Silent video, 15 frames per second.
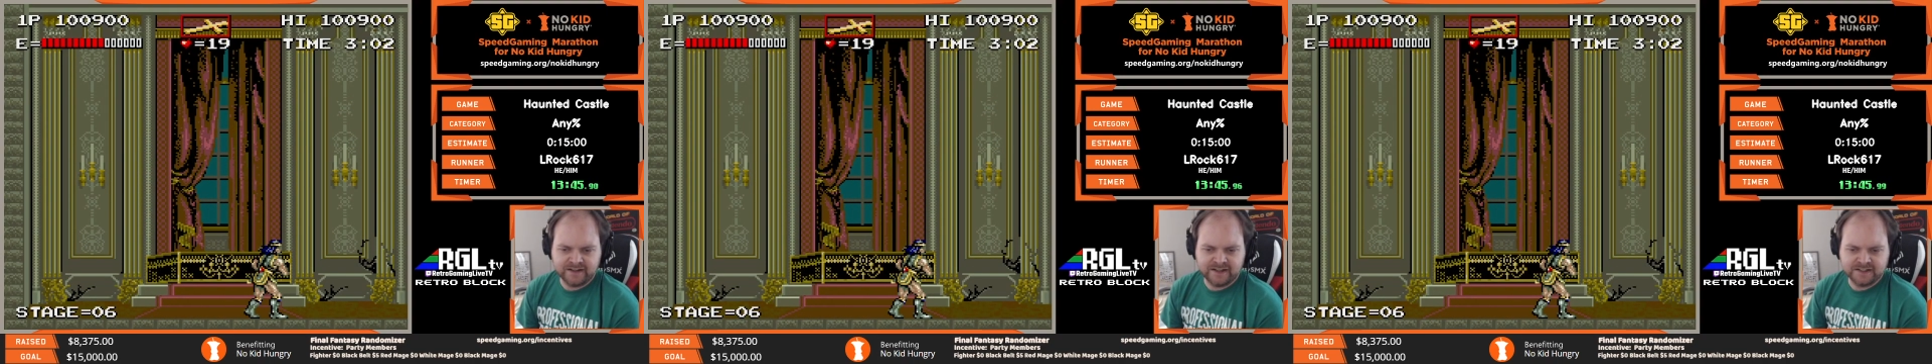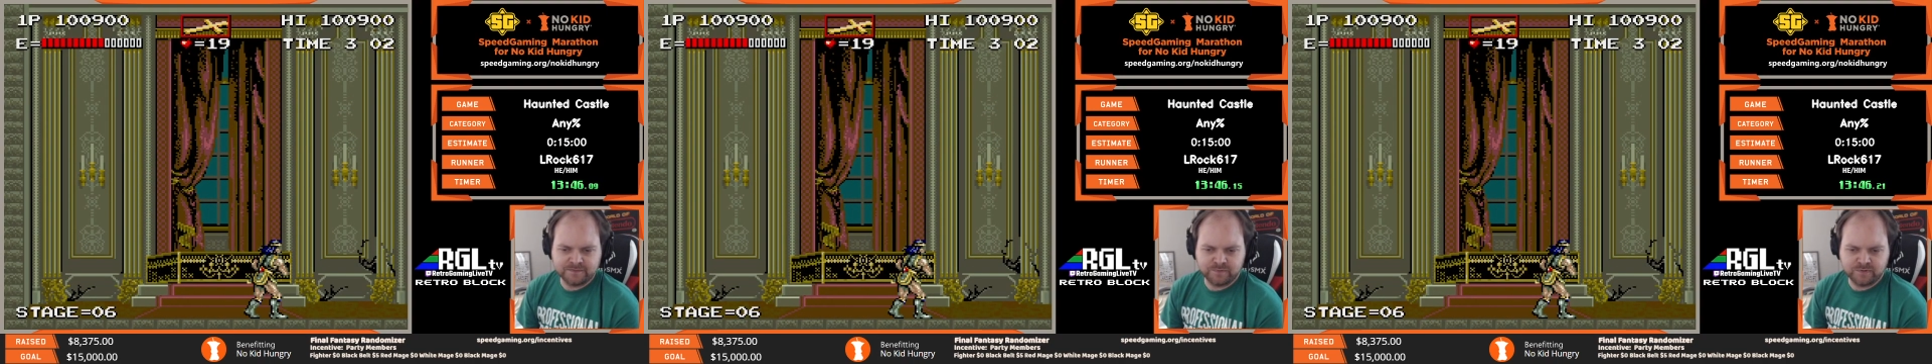
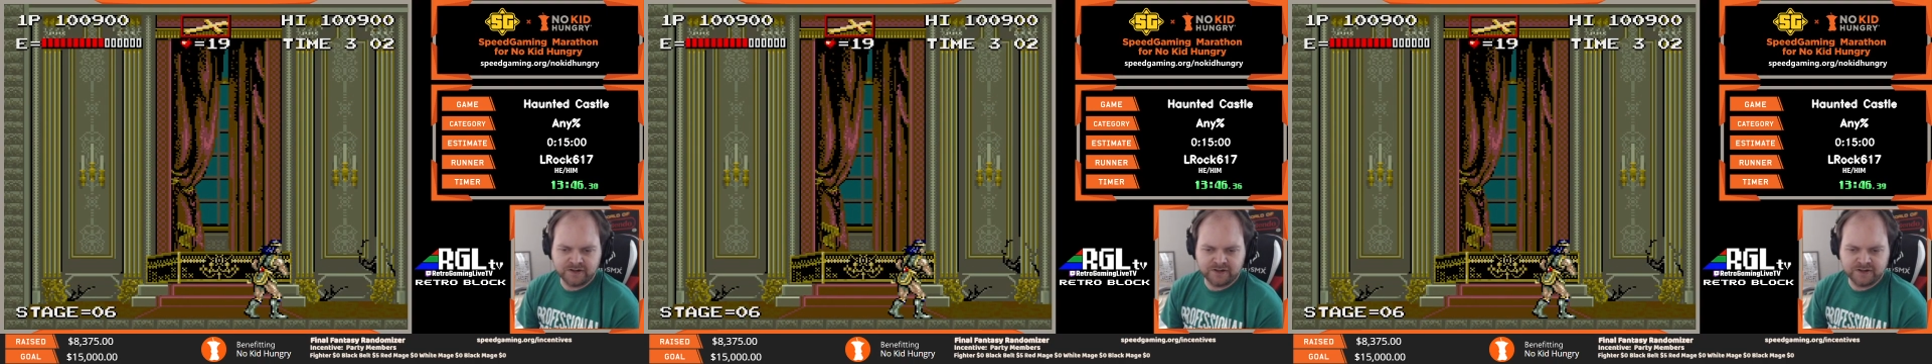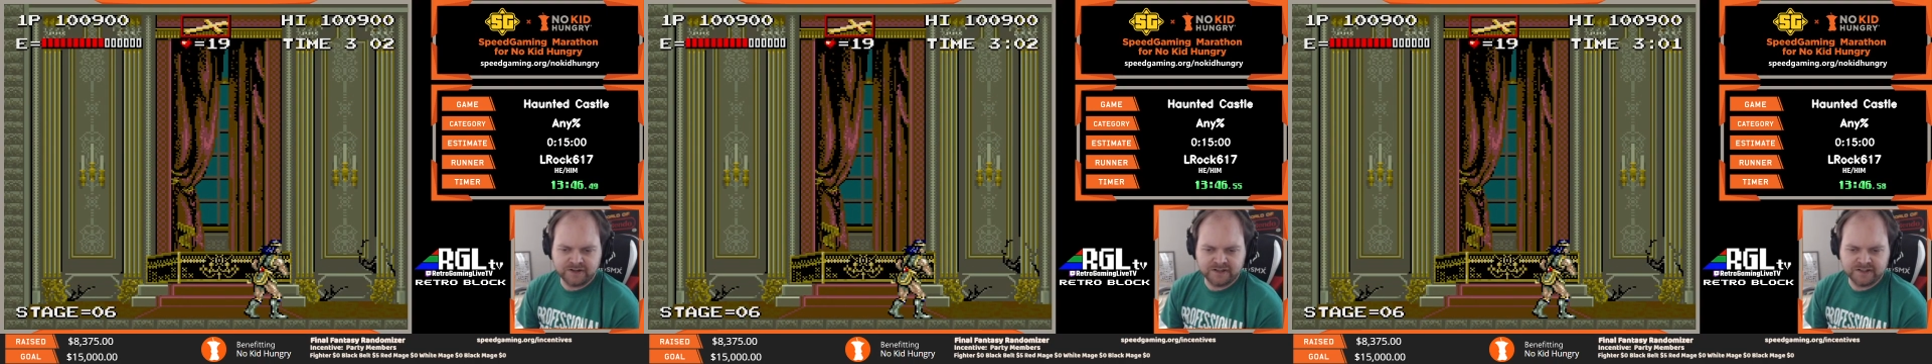and that's
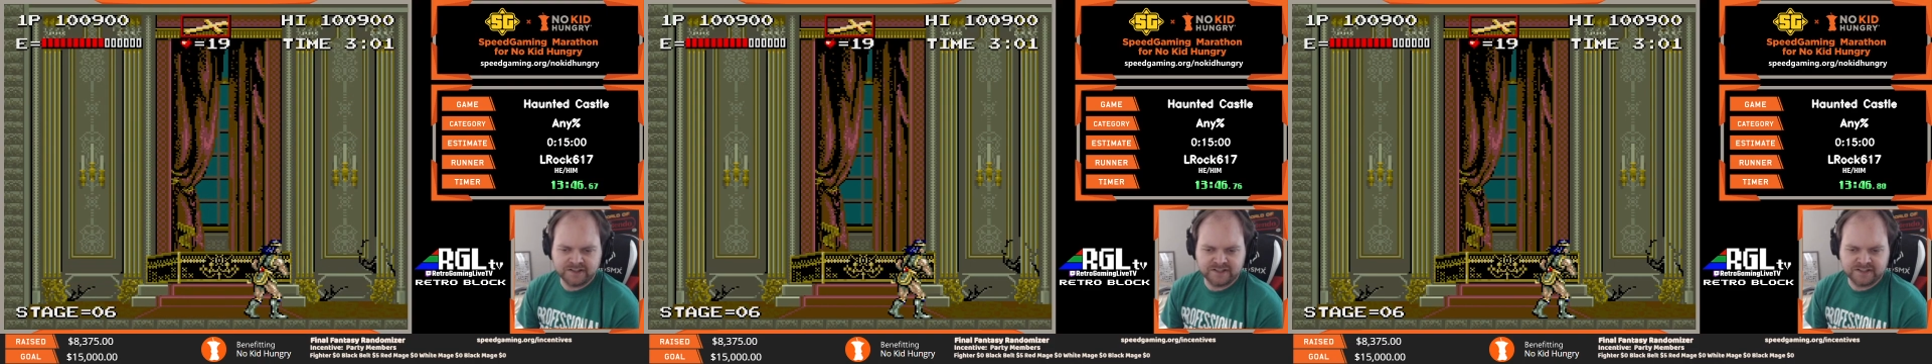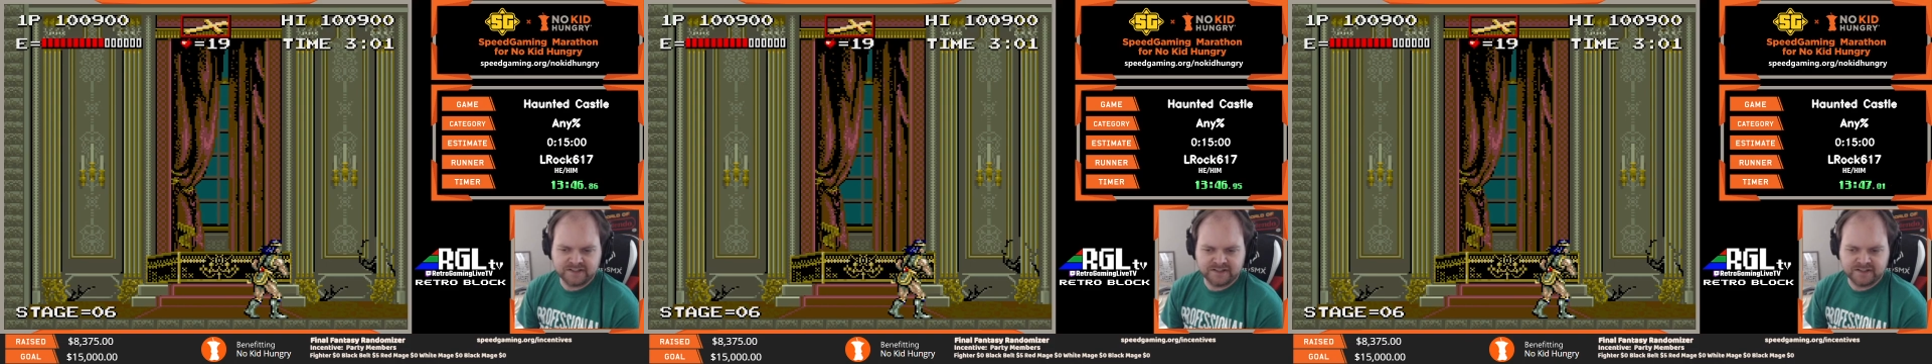pretty good
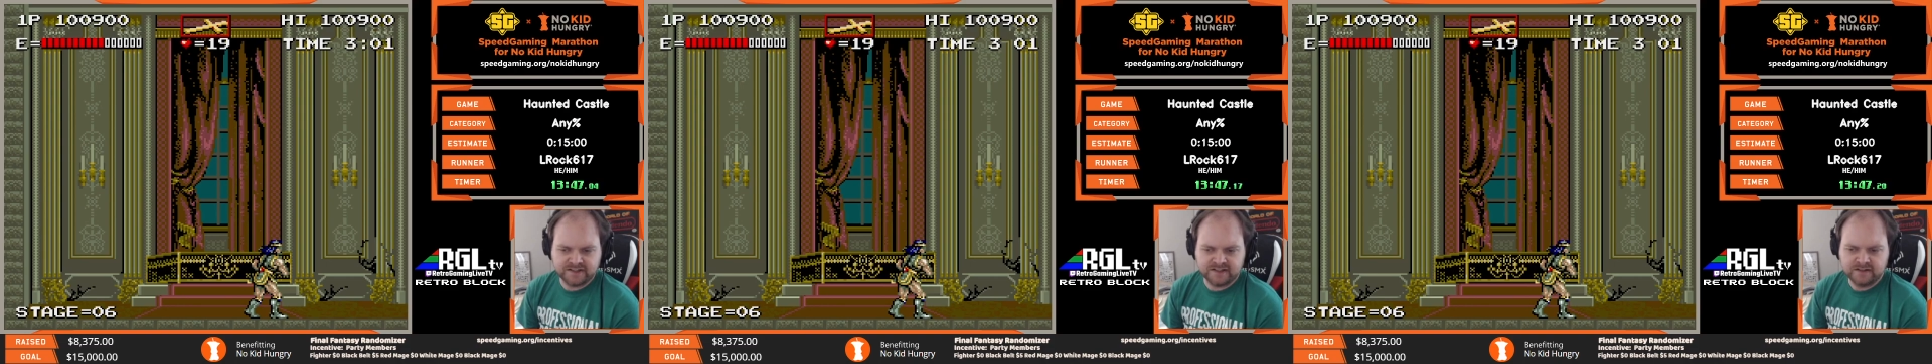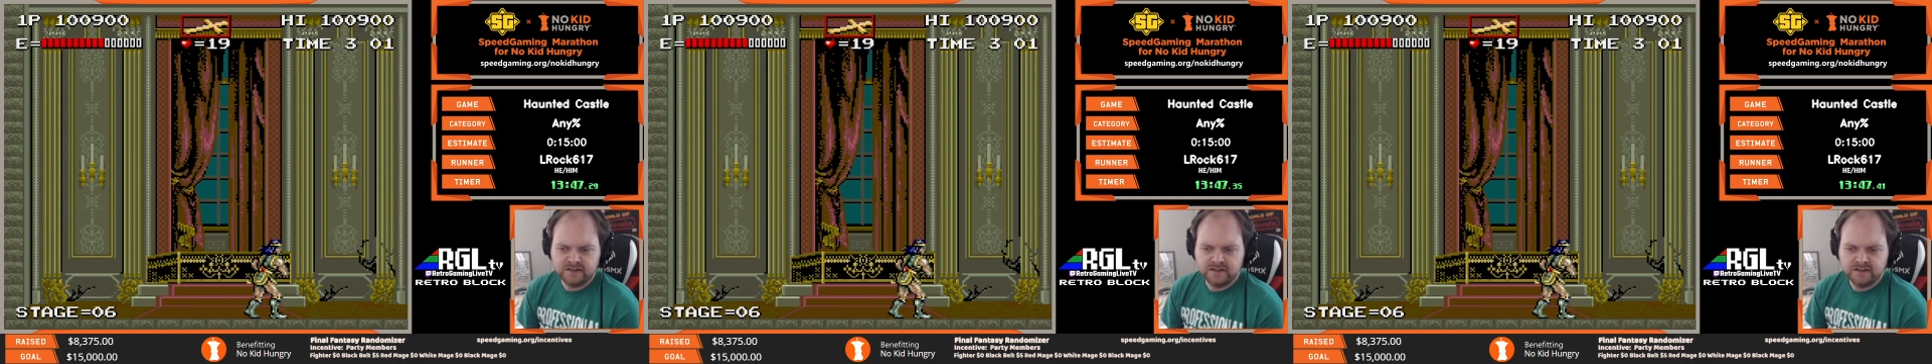
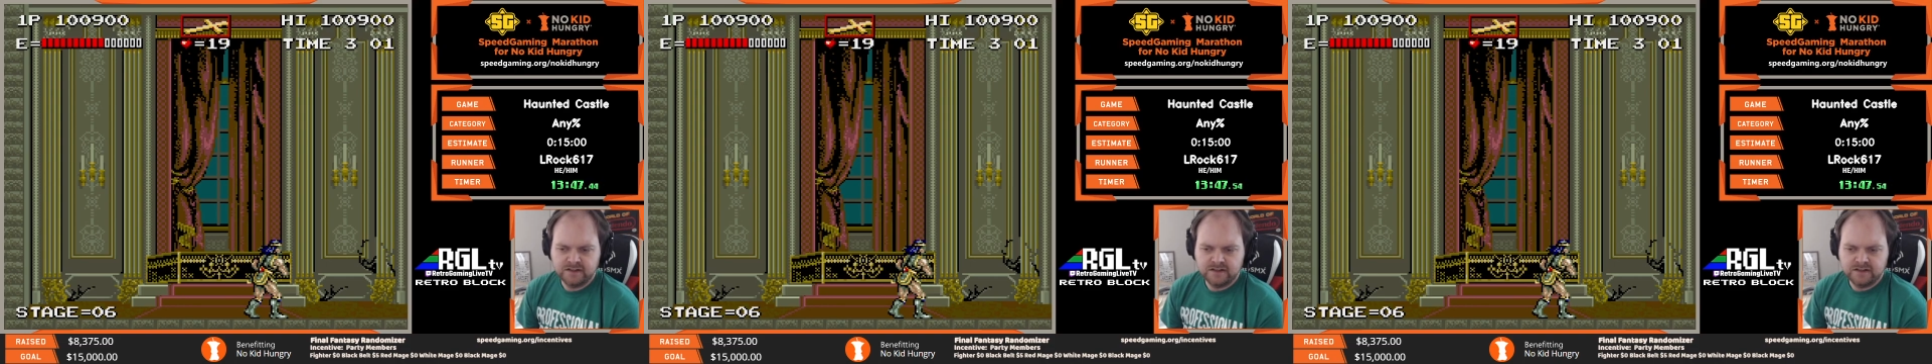consistency.